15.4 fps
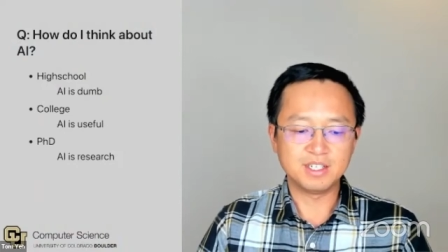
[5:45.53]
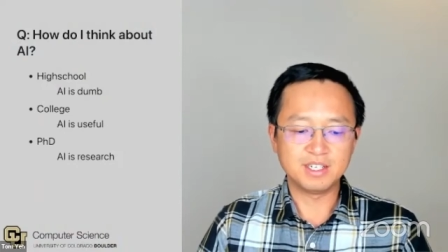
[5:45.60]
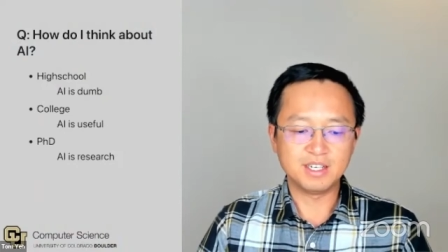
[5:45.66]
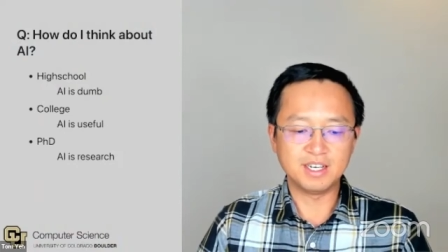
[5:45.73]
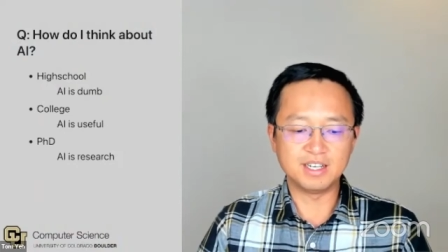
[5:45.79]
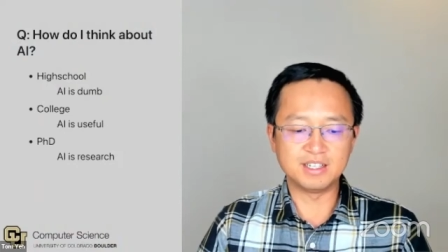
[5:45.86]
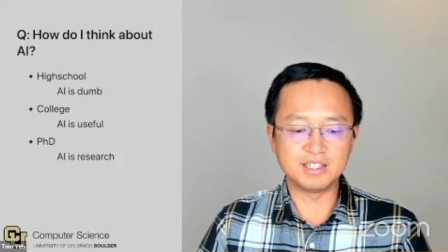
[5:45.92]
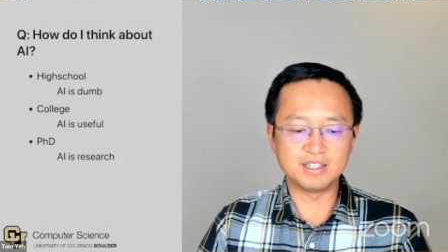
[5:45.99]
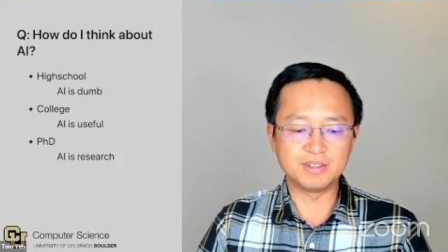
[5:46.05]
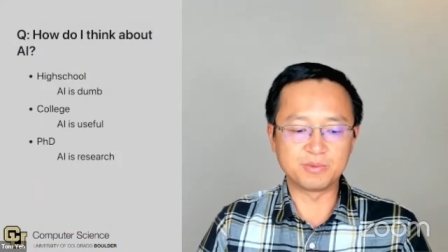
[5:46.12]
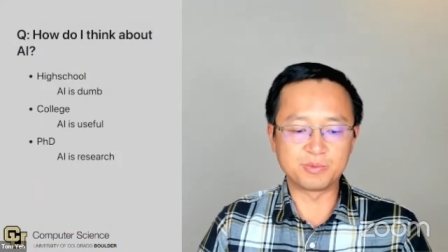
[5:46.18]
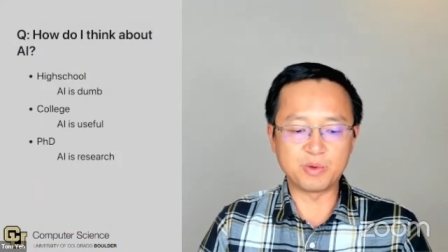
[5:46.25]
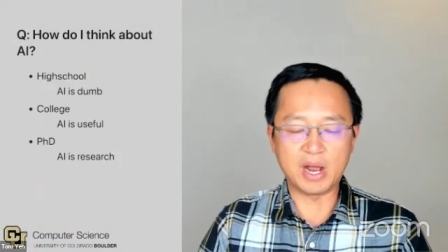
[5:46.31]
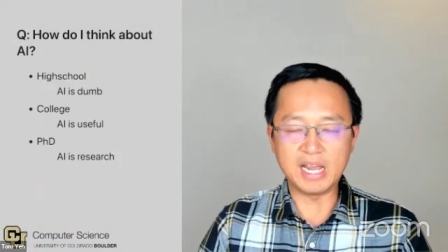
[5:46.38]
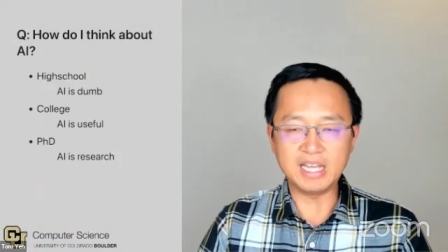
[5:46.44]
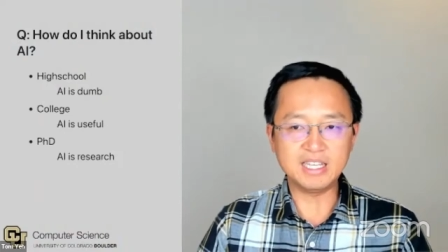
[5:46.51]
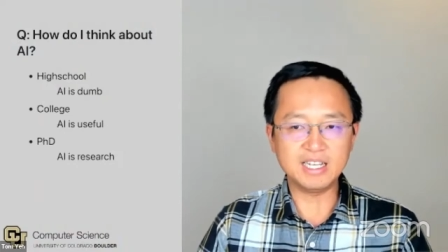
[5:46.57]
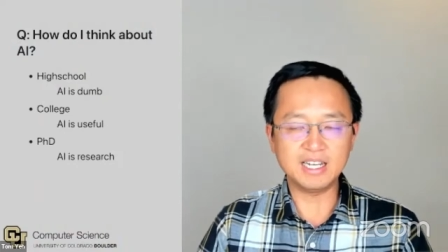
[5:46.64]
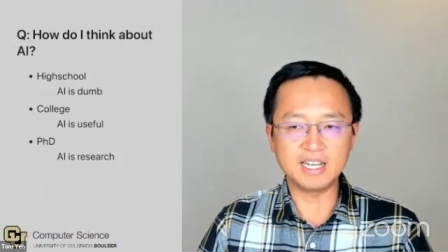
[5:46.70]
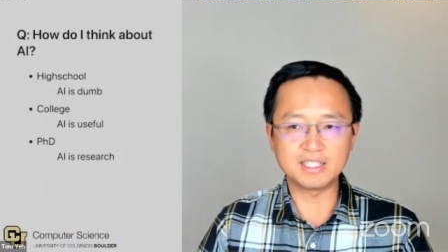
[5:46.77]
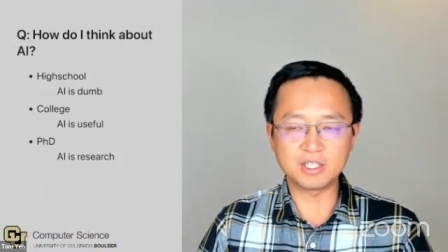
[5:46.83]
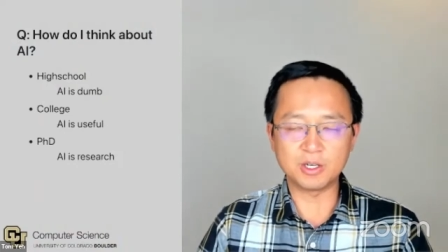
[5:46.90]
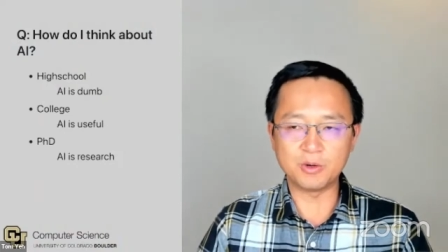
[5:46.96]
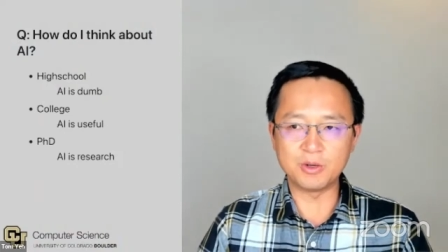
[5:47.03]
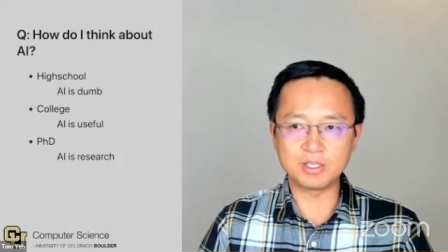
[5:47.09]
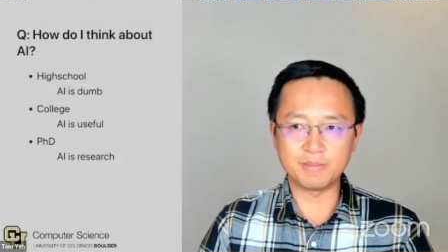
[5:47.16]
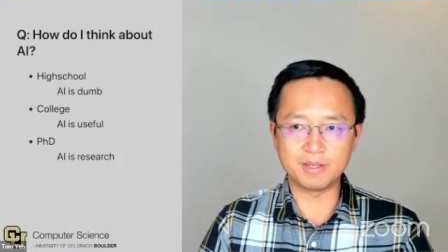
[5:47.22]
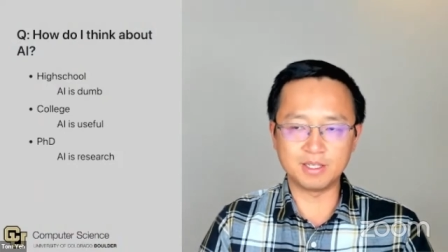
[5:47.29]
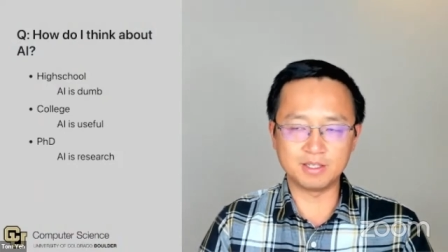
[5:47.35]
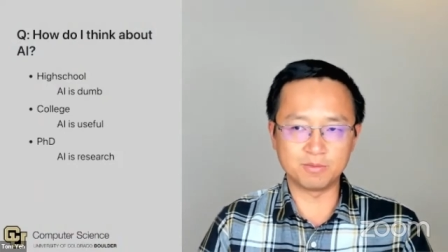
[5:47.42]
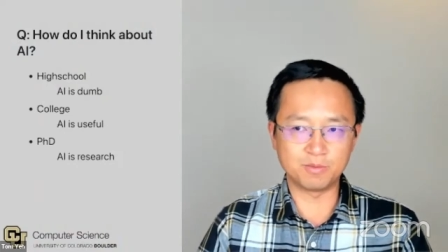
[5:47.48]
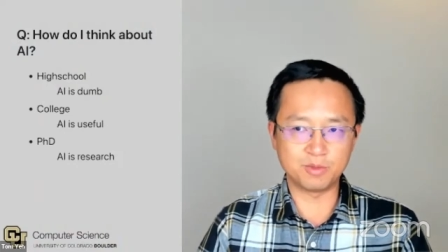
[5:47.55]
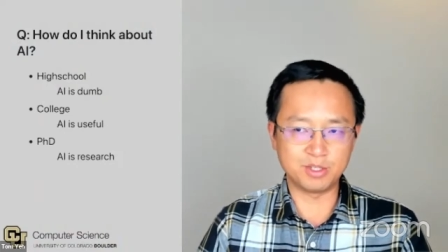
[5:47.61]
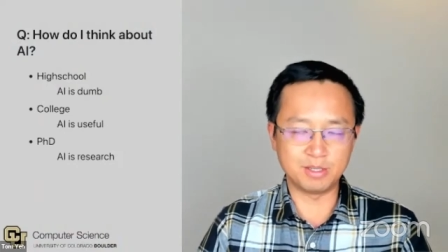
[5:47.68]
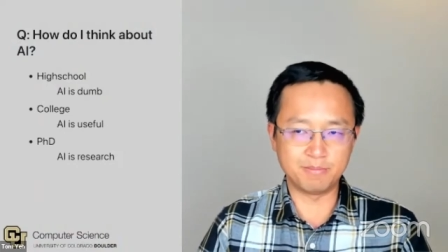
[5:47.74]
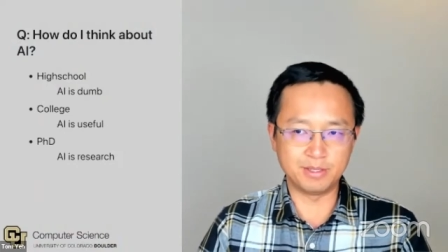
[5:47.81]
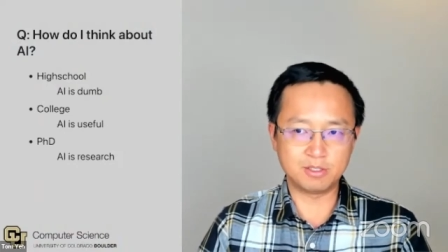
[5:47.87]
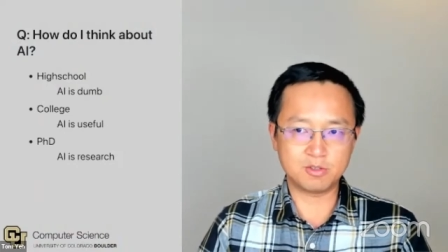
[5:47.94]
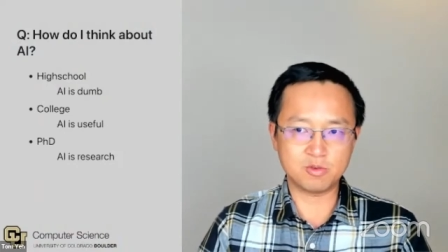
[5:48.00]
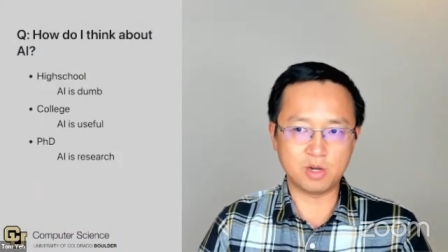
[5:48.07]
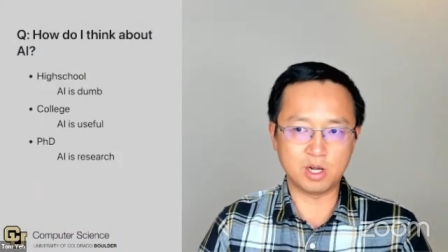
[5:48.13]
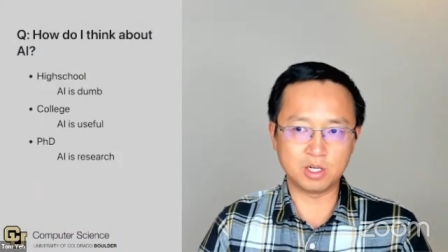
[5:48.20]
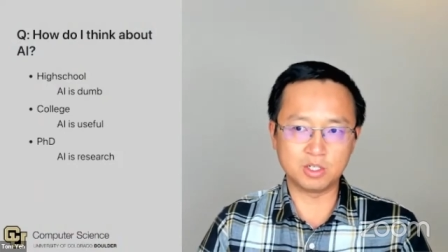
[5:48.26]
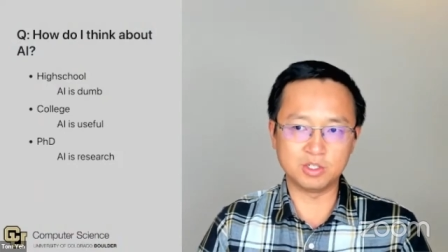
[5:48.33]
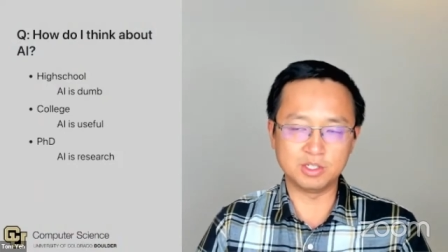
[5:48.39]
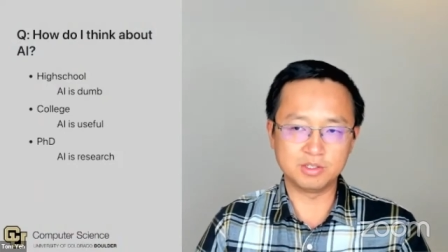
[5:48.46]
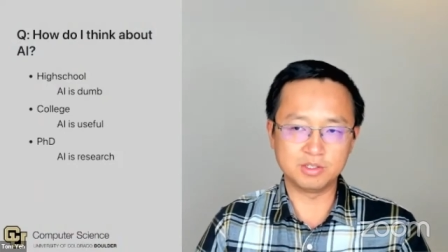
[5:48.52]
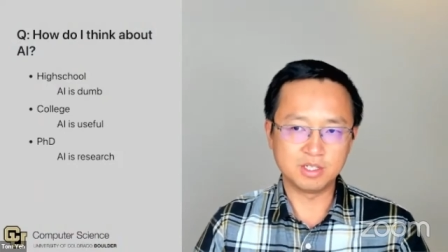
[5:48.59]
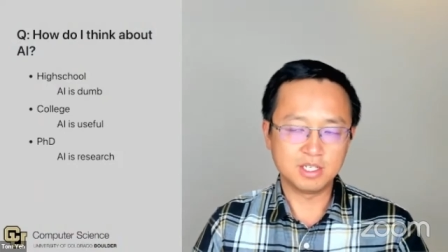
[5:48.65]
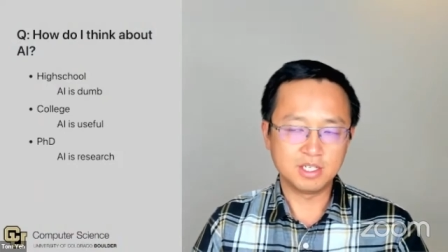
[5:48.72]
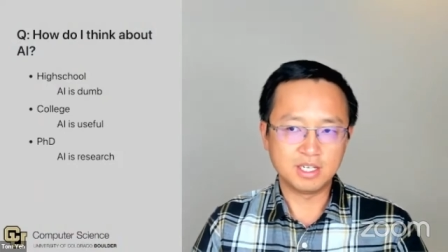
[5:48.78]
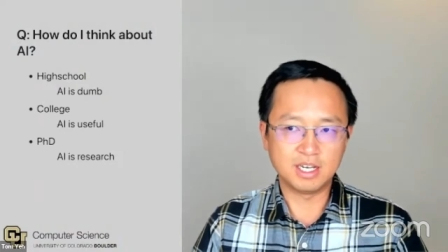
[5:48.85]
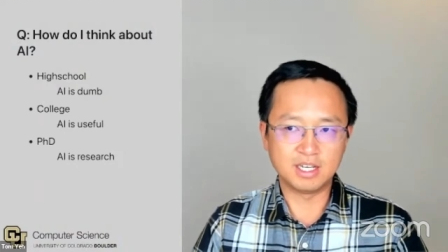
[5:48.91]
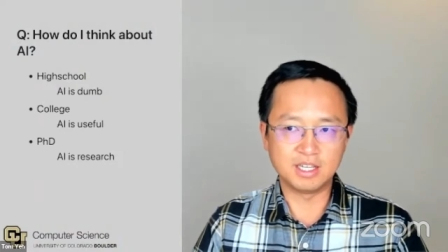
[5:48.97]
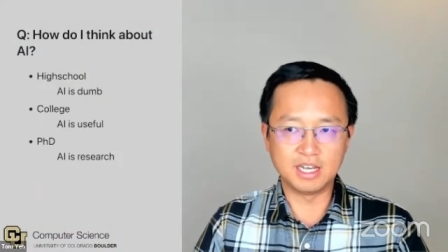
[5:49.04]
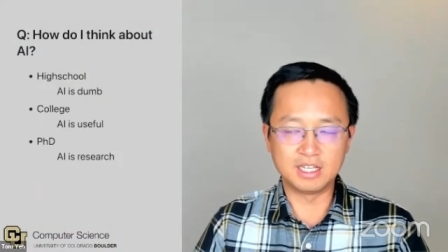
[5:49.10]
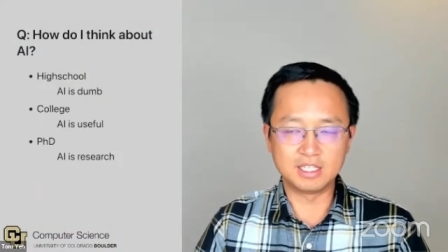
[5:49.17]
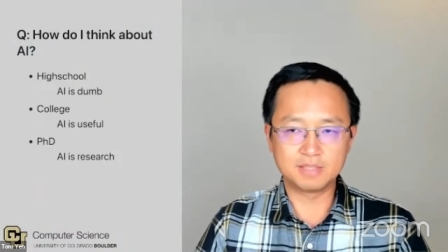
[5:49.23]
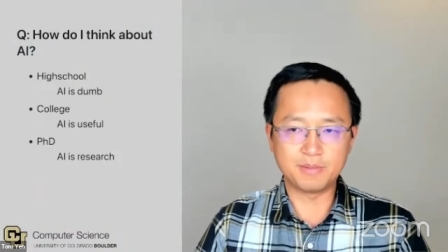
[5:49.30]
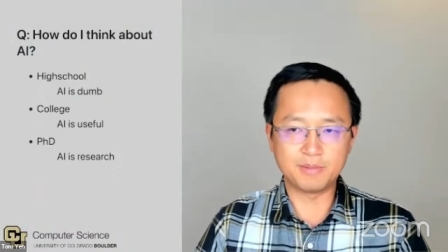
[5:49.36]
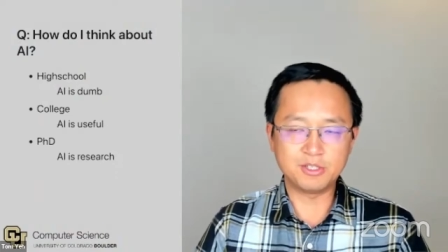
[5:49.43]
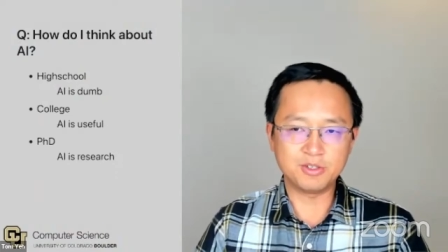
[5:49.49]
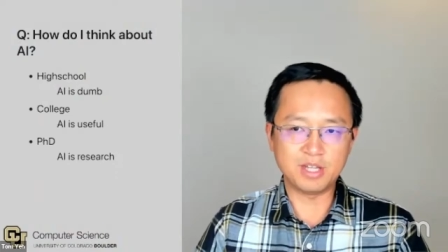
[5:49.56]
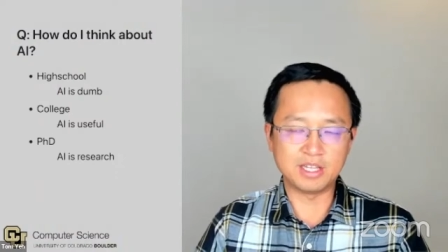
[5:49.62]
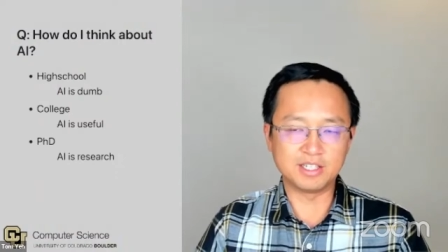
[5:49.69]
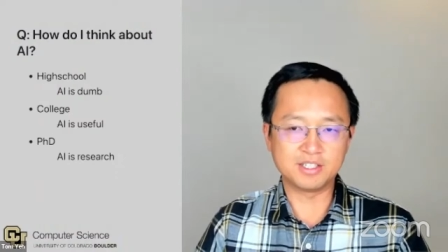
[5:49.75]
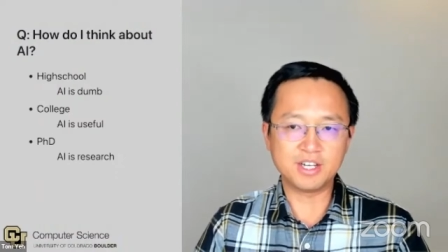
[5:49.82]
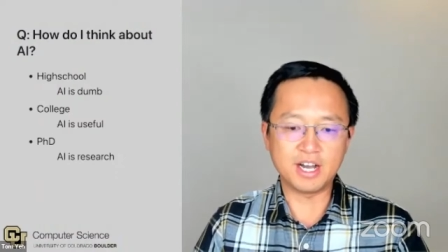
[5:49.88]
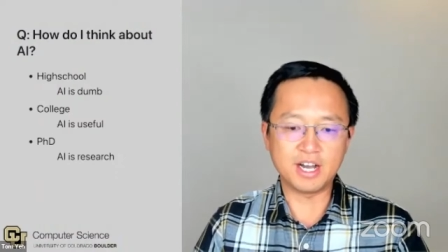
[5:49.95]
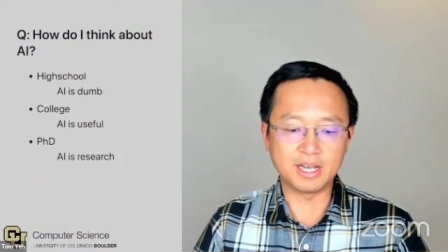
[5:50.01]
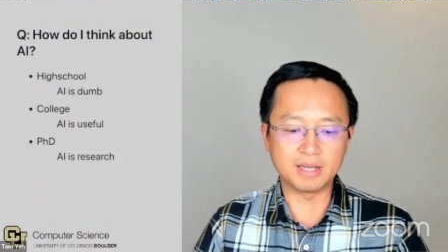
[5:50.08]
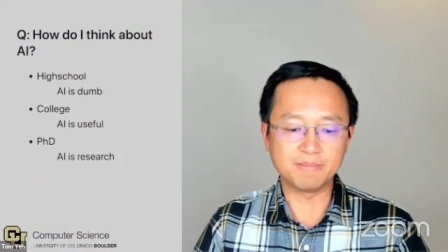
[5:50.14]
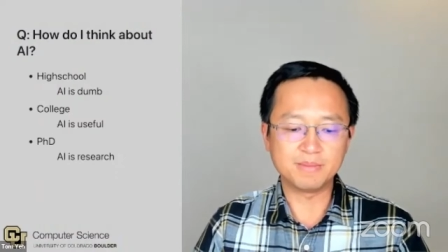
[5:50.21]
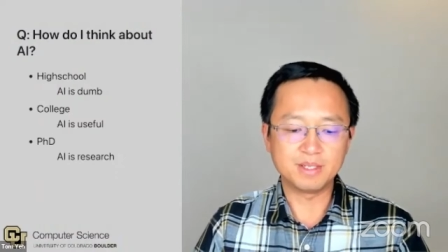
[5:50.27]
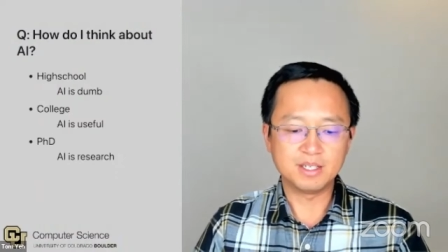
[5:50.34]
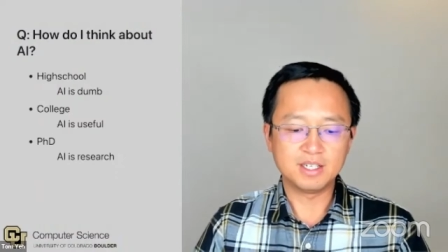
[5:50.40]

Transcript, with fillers: and writing has always been a really big struggle and especially at the time.